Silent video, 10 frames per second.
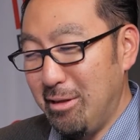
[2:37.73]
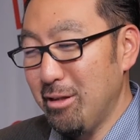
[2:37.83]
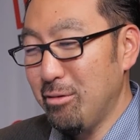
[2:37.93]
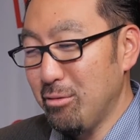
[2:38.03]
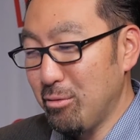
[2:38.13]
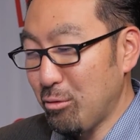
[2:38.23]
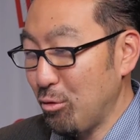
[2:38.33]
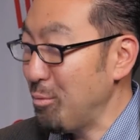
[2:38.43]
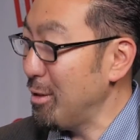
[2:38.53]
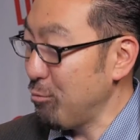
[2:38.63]
This is a
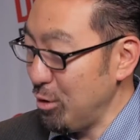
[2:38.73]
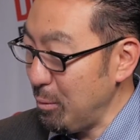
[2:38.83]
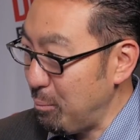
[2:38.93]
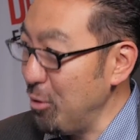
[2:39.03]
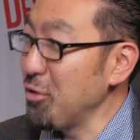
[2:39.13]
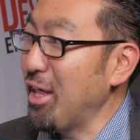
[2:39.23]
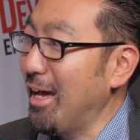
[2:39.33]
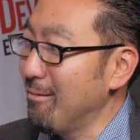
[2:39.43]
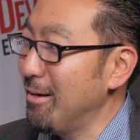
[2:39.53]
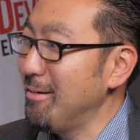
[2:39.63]
group that really built
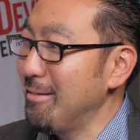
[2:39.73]
that, right?